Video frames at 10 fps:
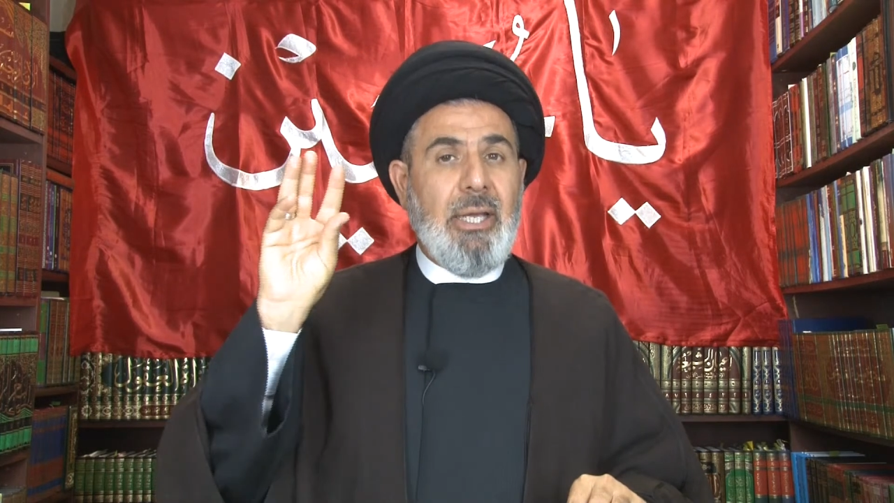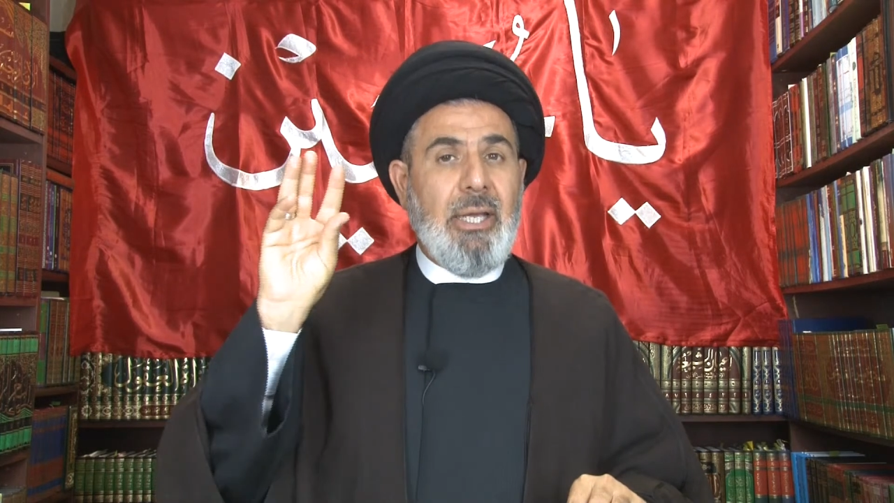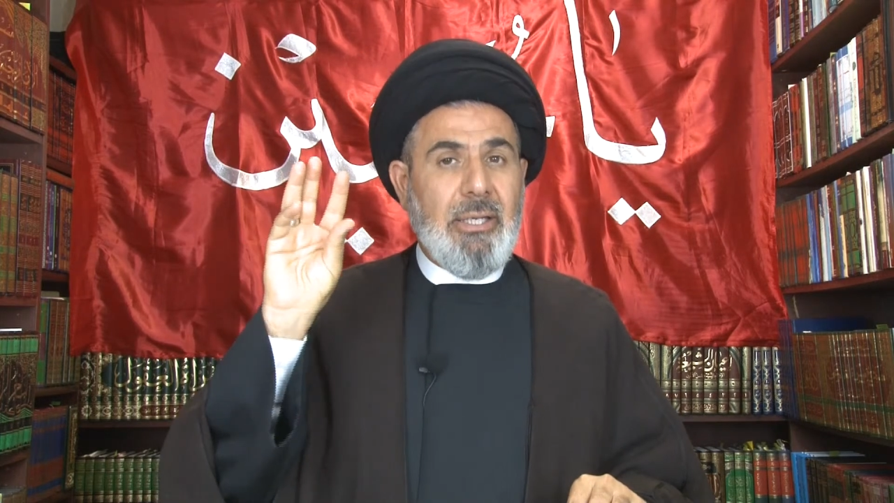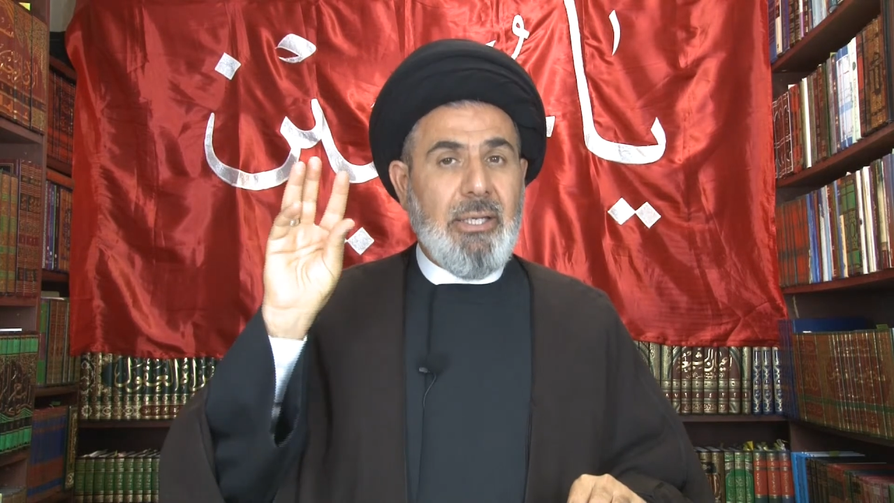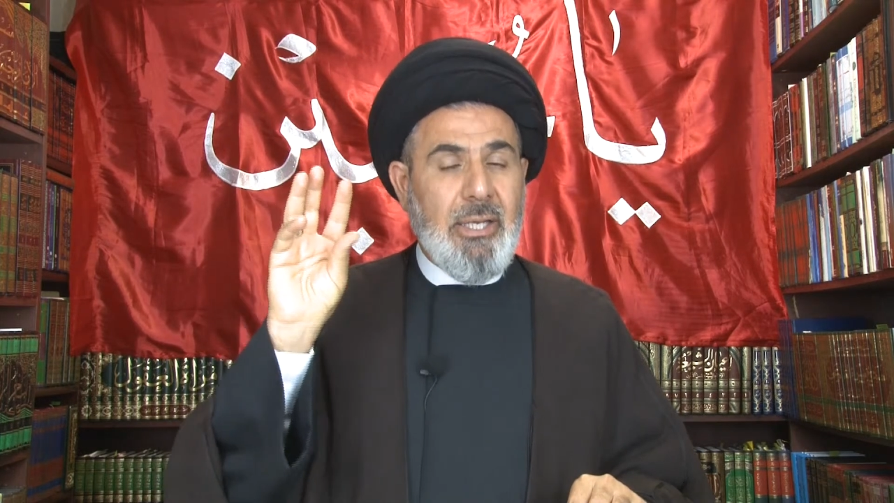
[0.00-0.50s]

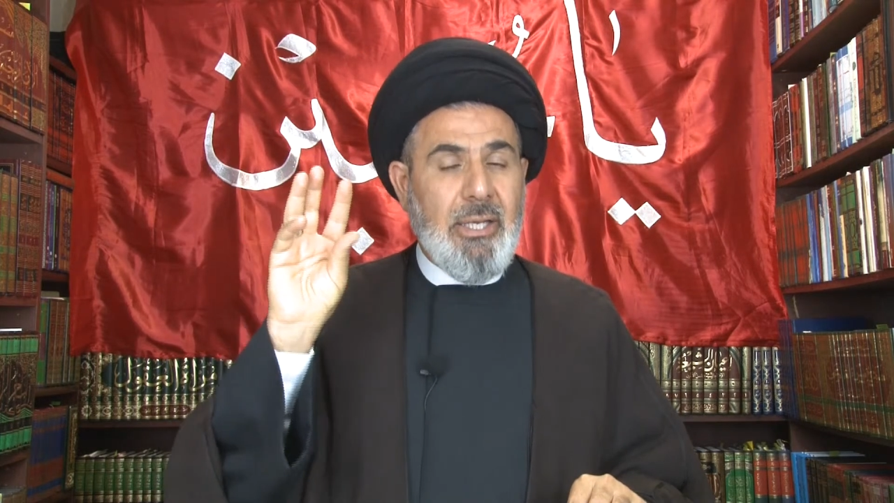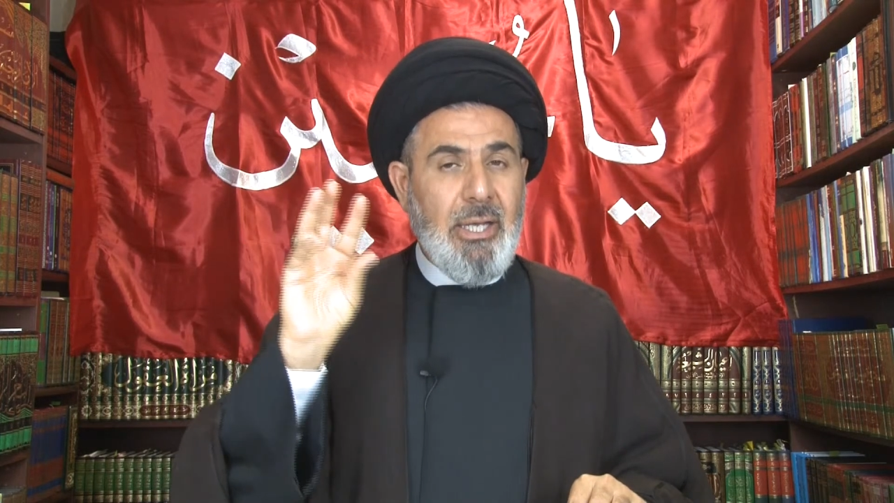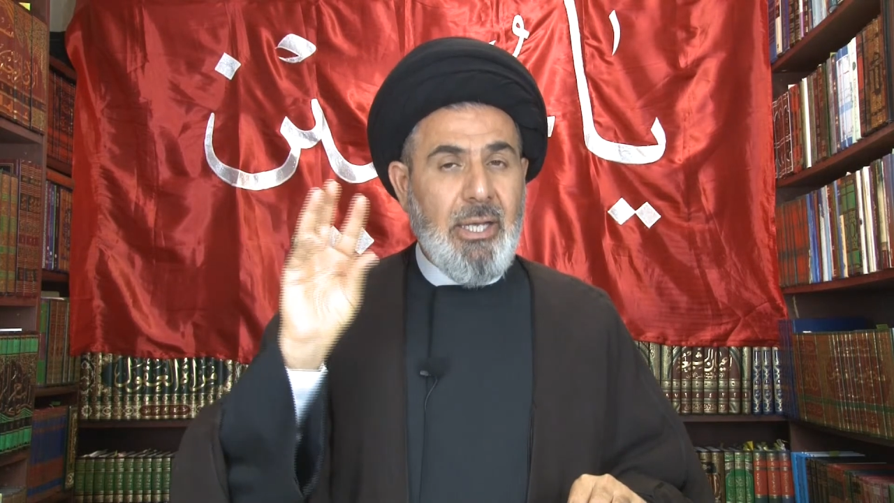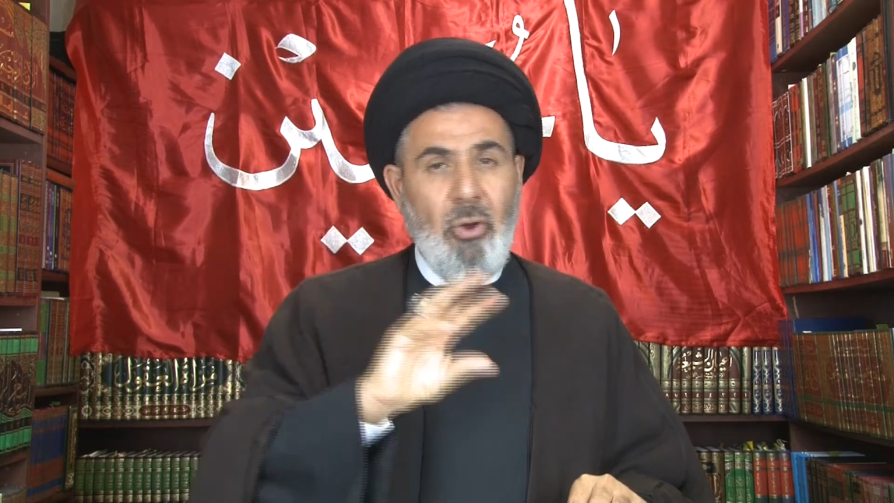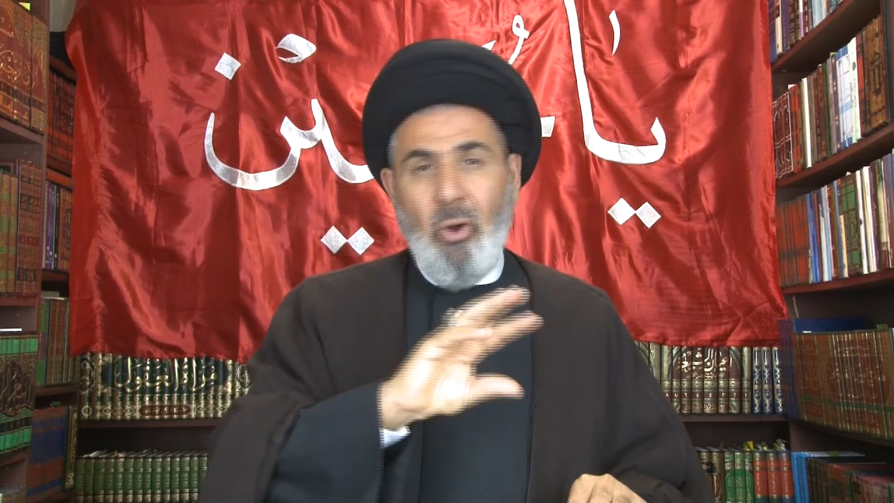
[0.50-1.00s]

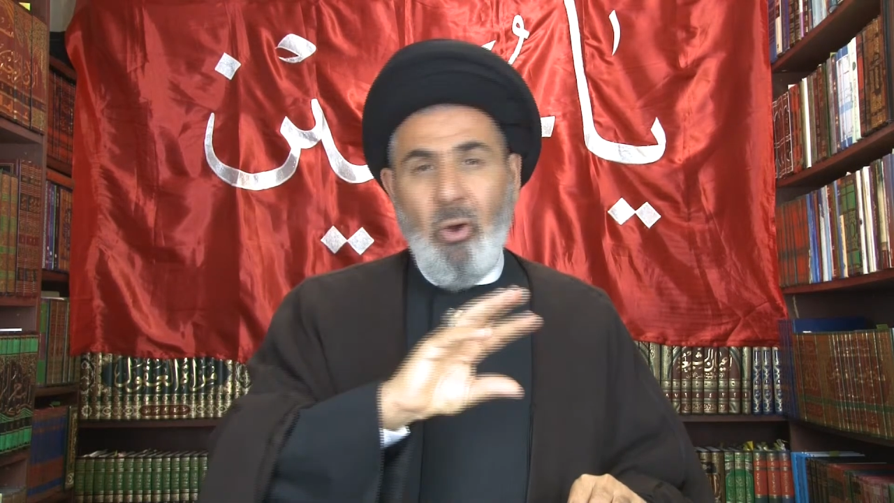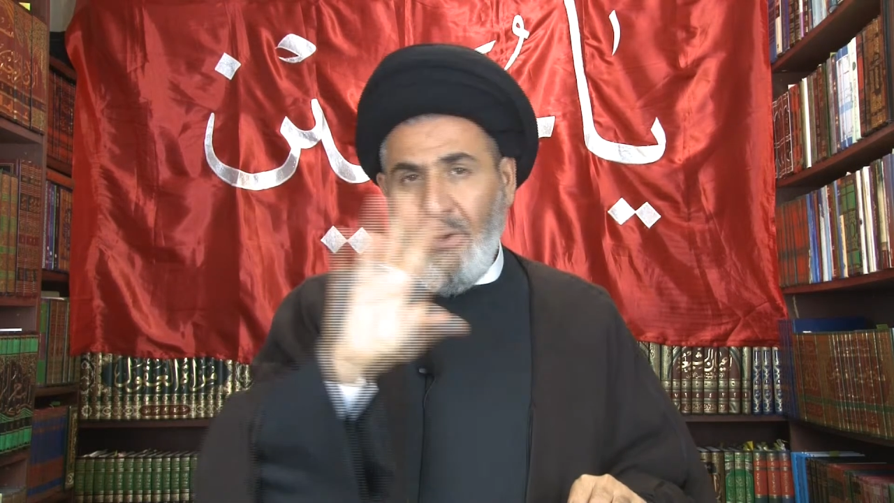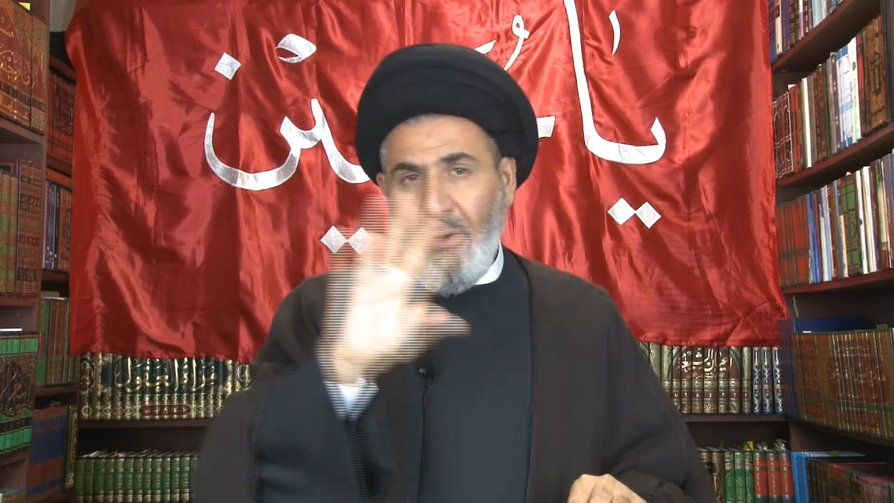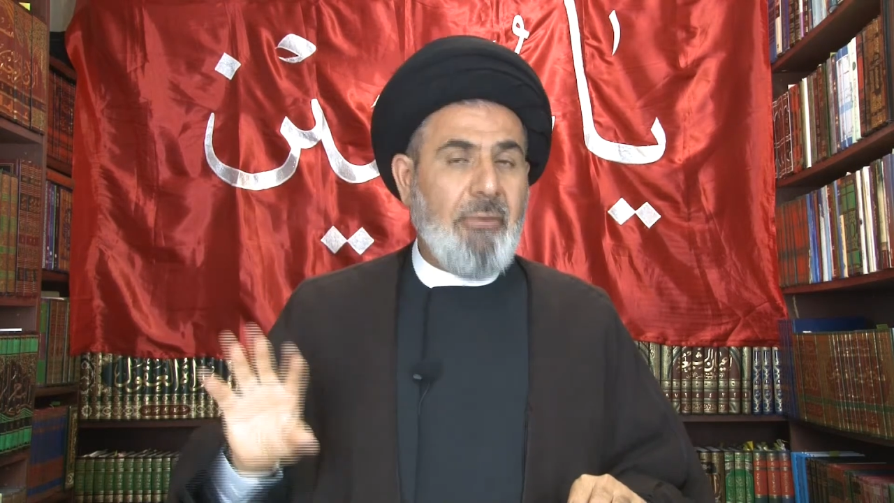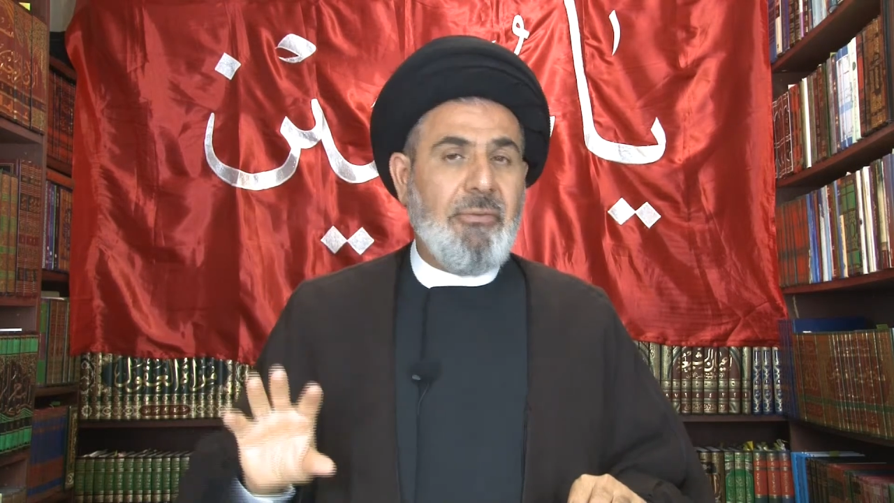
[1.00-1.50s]
and all
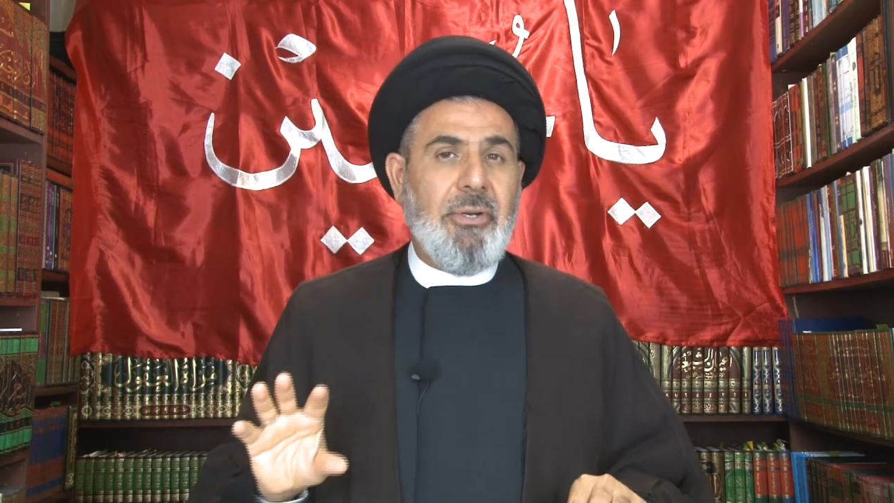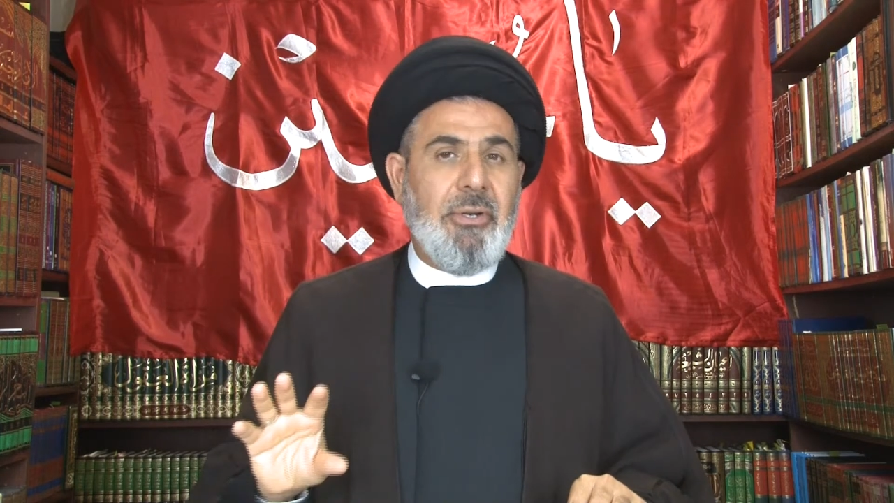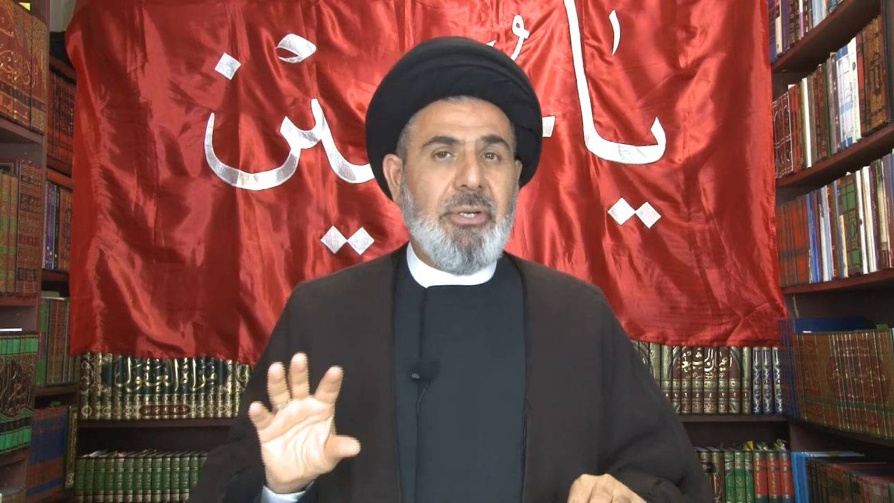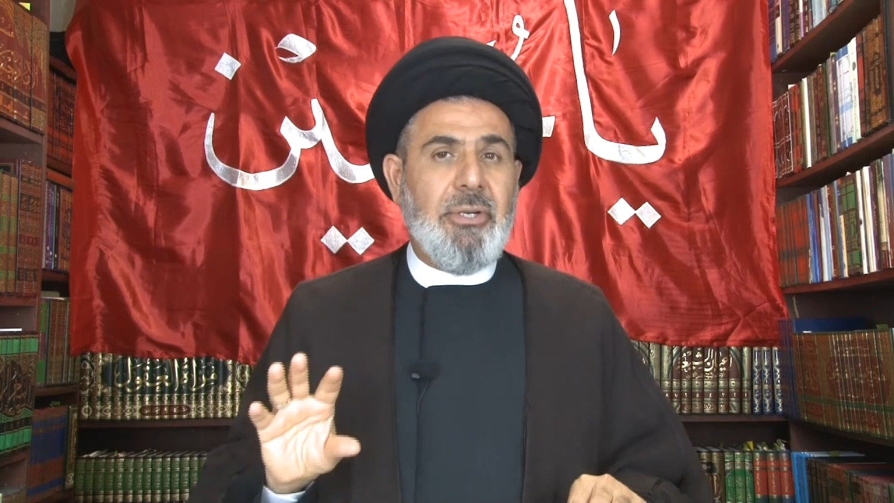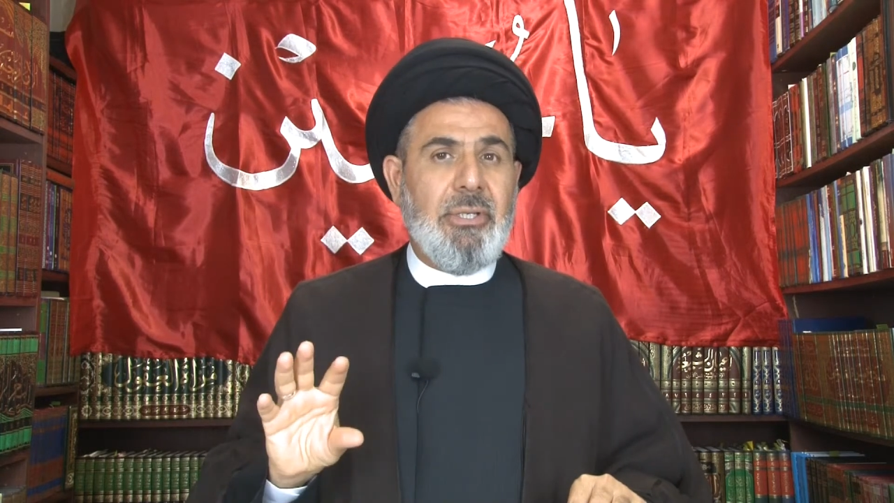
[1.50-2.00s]
the
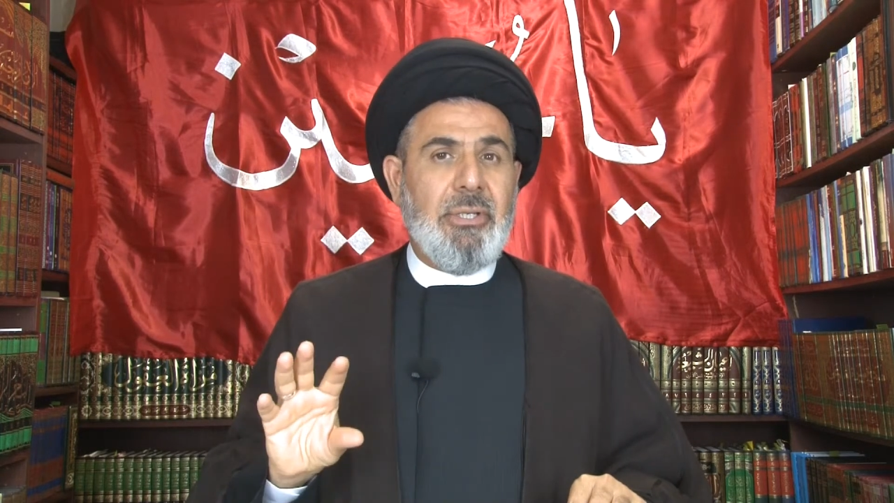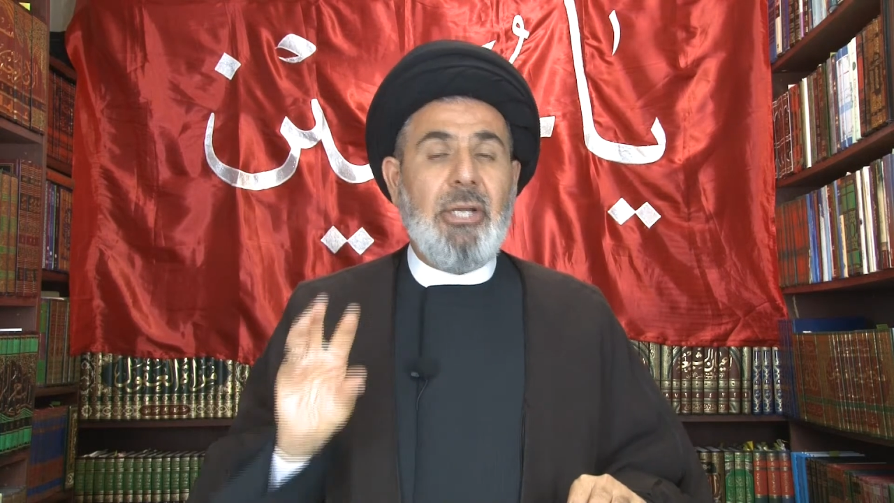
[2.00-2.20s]
governors,